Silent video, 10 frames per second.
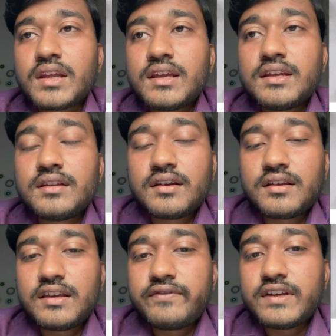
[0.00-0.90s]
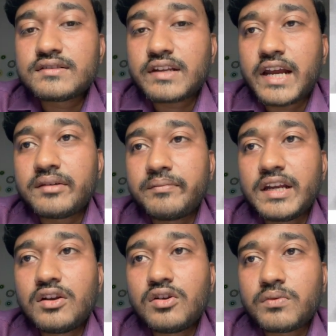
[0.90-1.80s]
if it is right
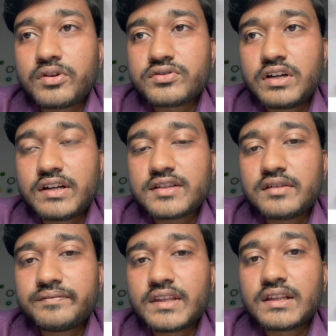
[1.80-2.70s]
middle lobe consolidation,